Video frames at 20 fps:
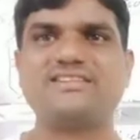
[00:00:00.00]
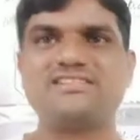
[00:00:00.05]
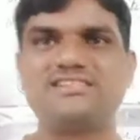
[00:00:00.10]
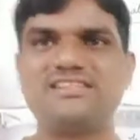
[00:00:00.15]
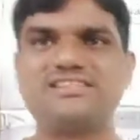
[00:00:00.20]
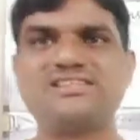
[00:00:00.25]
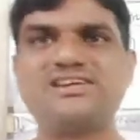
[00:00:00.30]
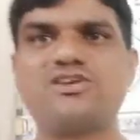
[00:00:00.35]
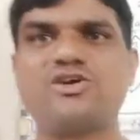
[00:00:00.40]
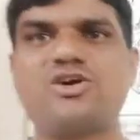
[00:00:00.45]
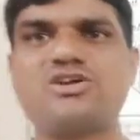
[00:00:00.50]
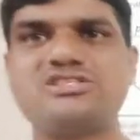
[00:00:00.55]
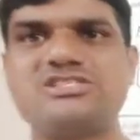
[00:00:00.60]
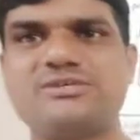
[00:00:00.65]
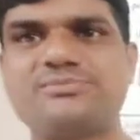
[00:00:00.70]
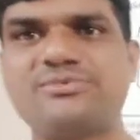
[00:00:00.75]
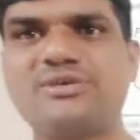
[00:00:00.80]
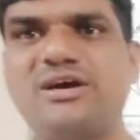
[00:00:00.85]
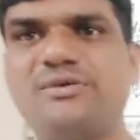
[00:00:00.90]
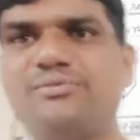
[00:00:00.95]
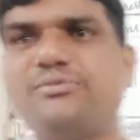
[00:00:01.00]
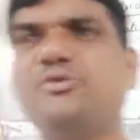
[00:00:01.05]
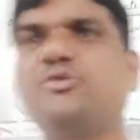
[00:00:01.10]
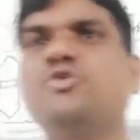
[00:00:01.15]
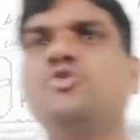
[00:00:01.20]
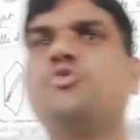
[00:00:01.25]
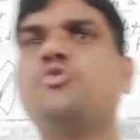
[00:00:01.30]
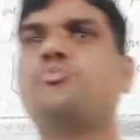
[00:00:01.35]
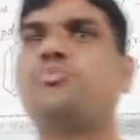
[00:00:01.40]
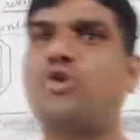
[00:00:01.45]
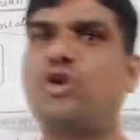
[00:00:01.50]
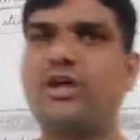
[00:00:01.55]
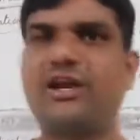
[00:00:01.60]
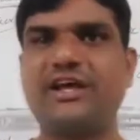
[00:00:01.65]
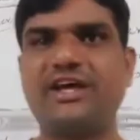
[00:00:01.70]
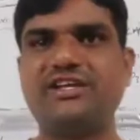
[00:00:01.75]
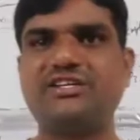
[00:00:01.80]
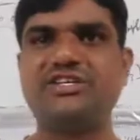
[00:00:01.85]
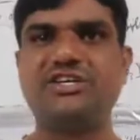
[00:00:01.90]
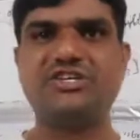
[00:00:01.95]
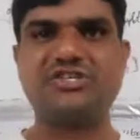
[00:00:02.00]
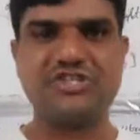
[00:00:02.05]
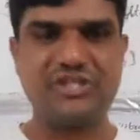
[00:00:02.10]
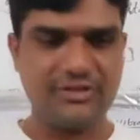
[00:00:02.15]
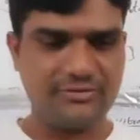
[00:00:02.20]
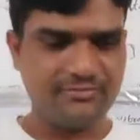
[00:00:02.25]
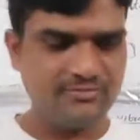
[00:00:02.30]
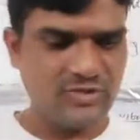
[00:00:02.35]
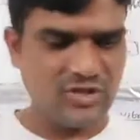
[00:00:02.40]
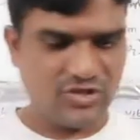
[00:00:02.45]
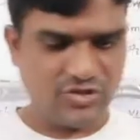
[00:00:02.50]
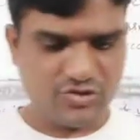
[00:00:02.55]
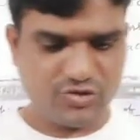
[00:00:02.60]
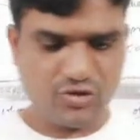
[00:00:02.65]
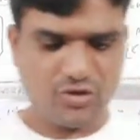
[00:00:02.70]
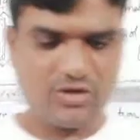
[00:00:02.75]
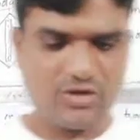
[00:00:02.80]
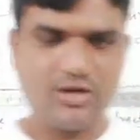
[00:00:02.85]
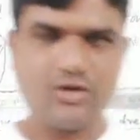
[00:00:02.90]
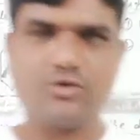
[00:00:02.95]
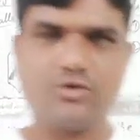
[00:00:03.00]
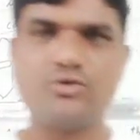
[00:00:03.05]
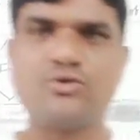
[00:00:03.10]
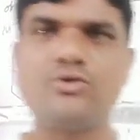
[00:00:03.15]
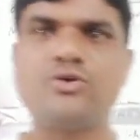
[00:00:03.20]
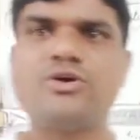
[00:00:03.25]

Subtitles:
is the concept of polarization. So now,